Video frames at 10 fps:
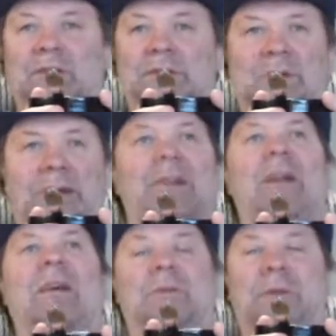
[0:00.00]
Me
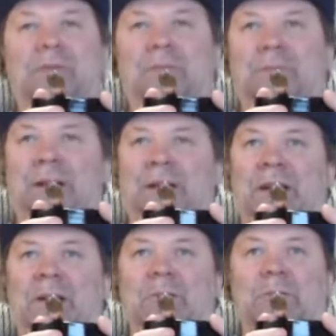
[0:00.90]
and the
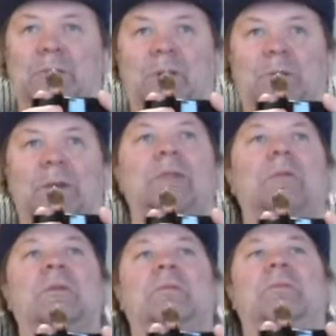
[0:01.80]
neighbor blow them
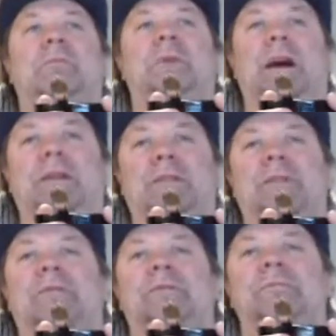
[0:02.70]
into an island
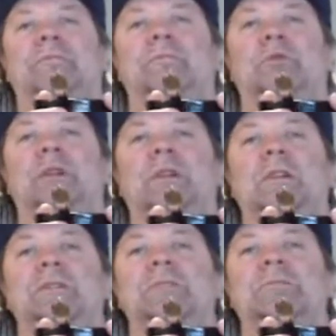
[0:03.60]
of
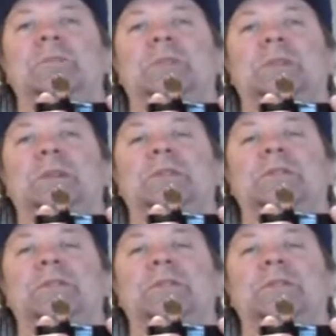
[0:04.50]
woodlands between us.